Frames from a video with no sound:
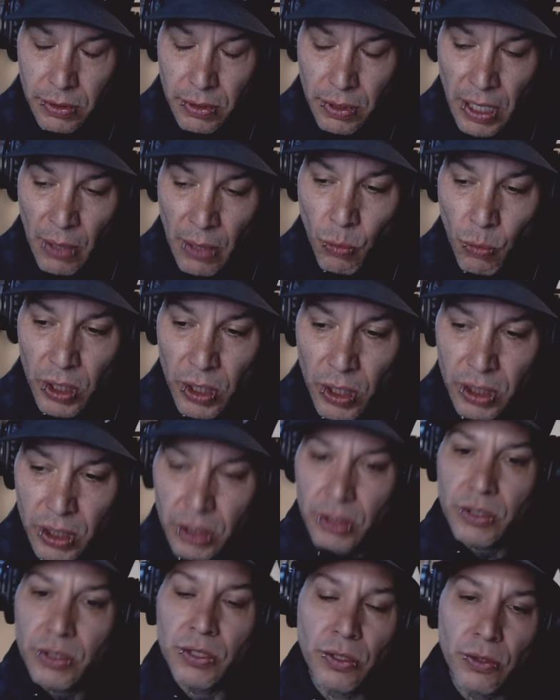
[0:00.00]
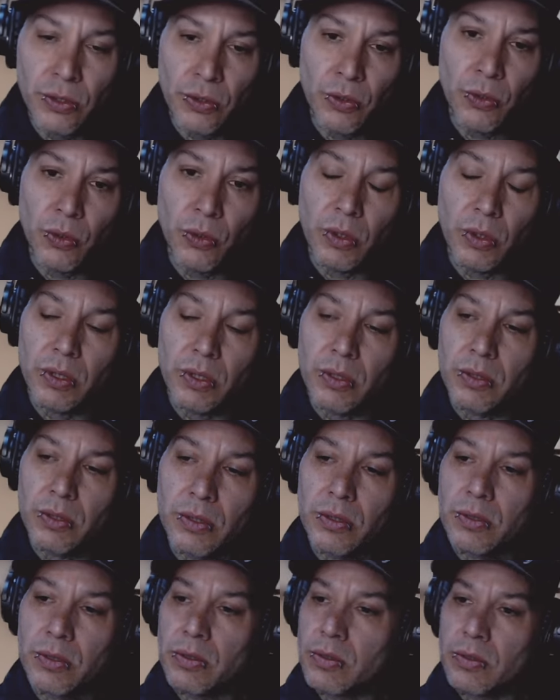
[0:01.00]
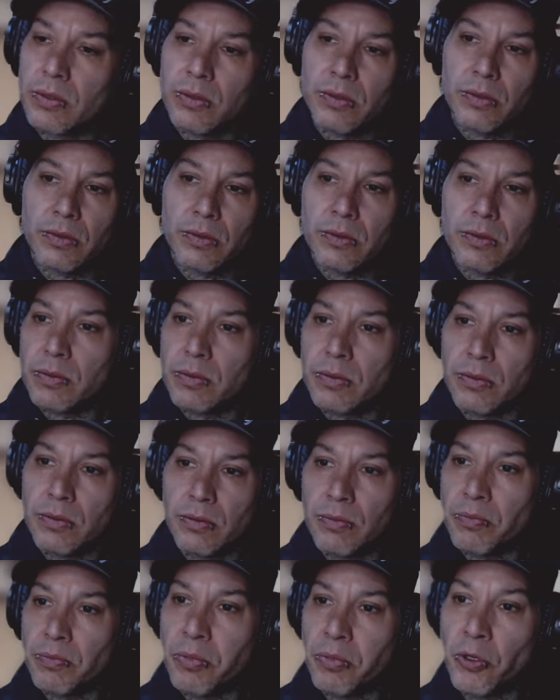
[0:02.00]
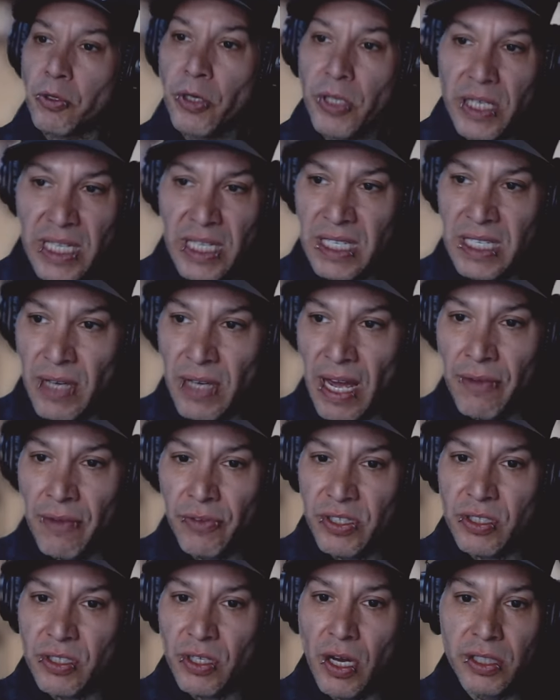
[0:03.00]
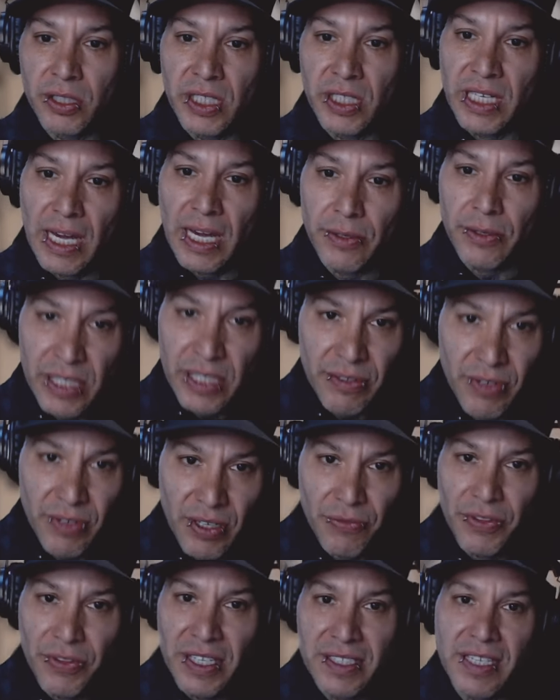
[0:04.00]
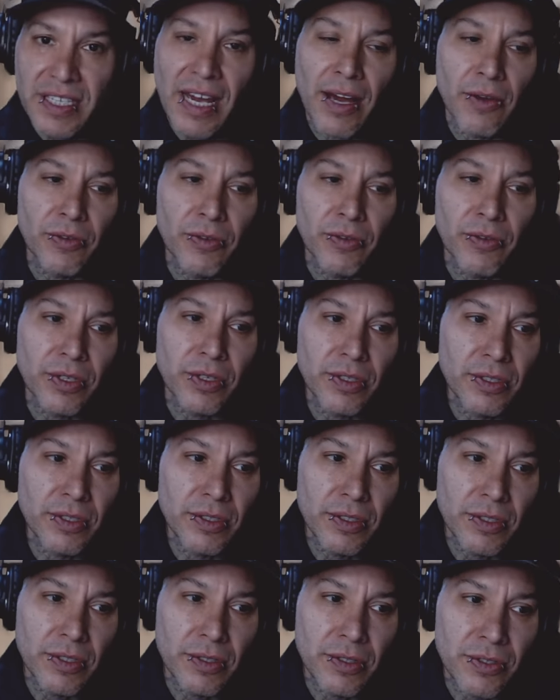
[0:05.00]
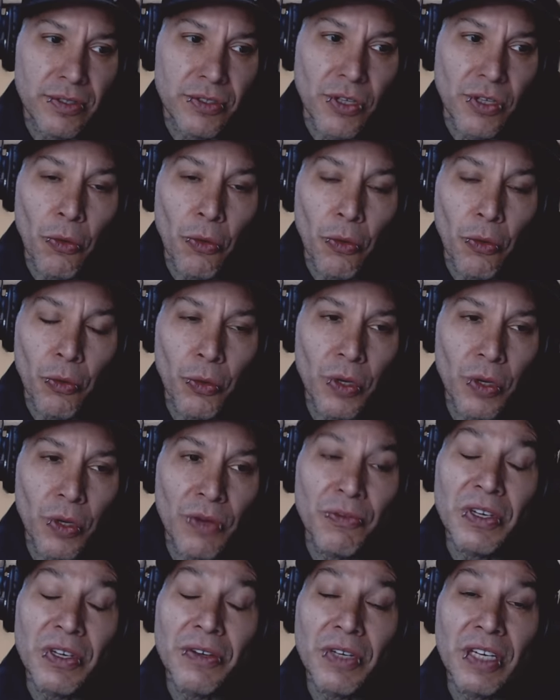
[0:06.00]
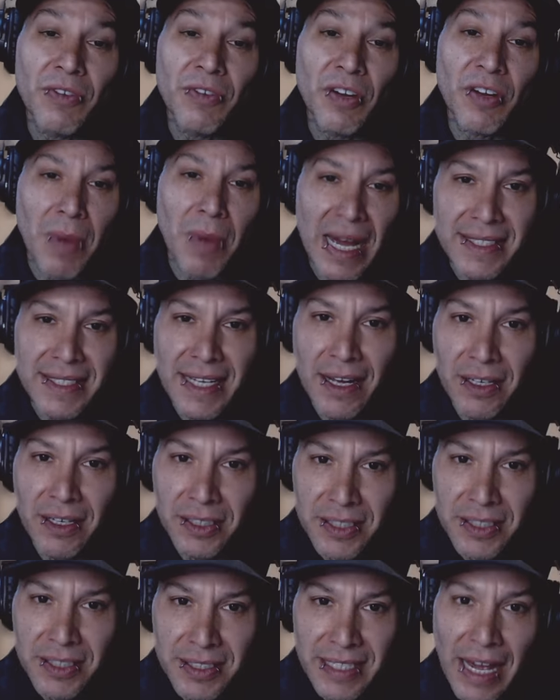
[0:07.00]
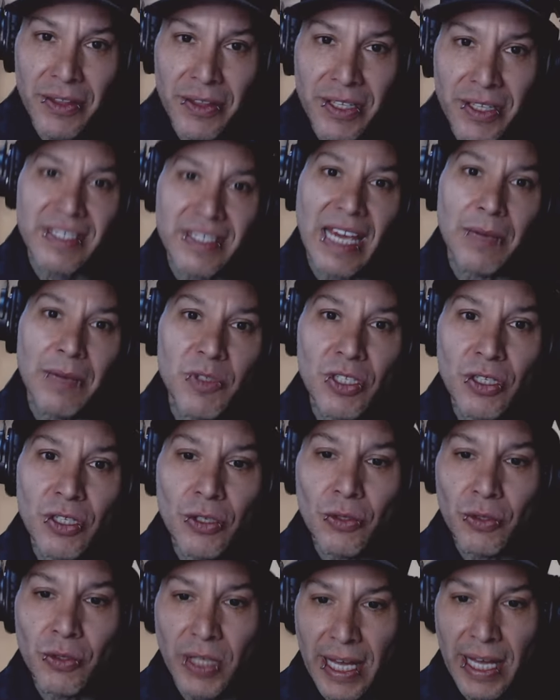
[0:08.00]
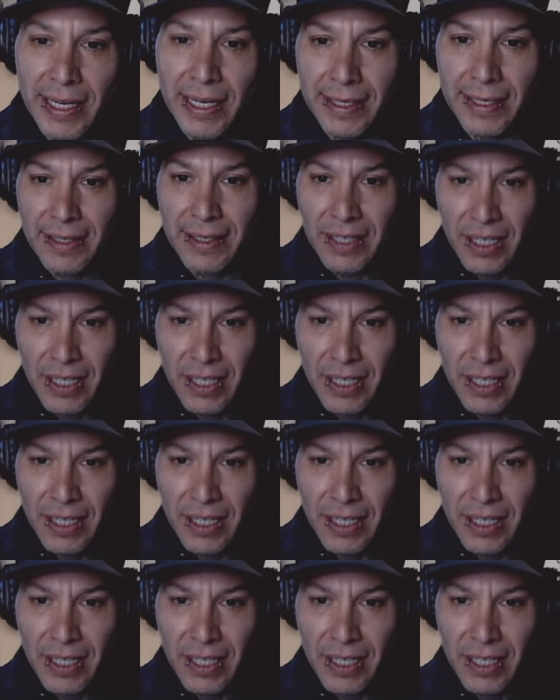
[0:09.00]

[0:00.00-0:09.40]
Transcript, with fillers: i work to put every song together even if they sound so if you even if my songs sound the same to you like